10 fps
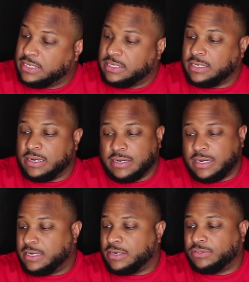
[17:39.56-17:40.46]
you
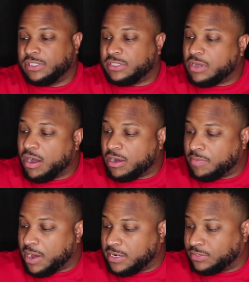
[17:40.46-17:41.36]
know, don't just talk
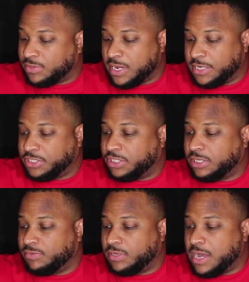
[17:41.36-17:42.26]
about his
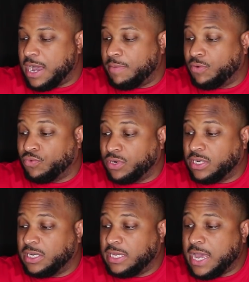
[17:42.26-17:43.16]
relationship with God, but
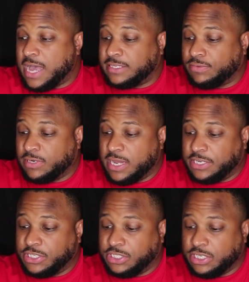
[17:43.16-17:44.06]
really has a
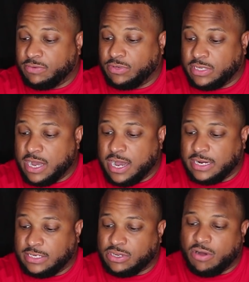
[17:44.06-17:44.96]
relationship with
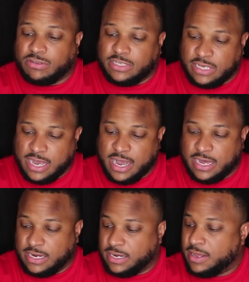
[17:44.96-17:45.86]
God, that talks to
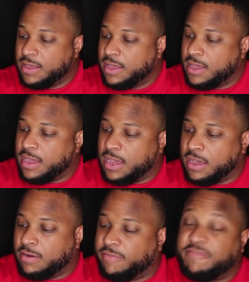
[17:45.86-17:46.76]
God
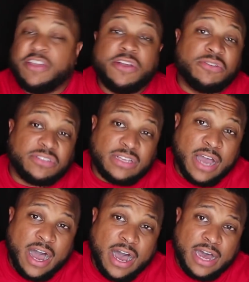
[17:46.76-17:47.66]
and fears
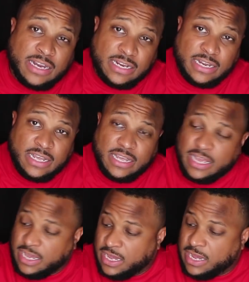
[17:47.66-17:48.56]
God
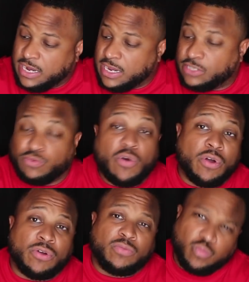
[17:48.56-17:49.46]
and his
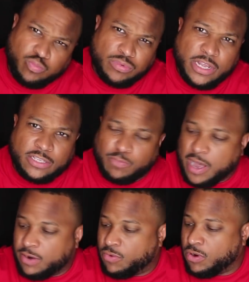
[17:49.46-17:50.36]
word, lives
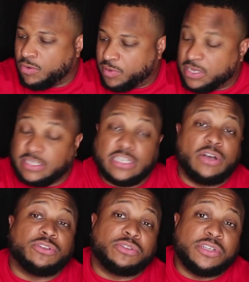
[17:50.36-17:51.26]
by the word, because he
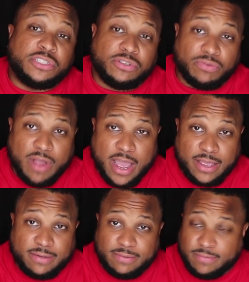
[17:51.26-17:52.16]
gonna treat you right.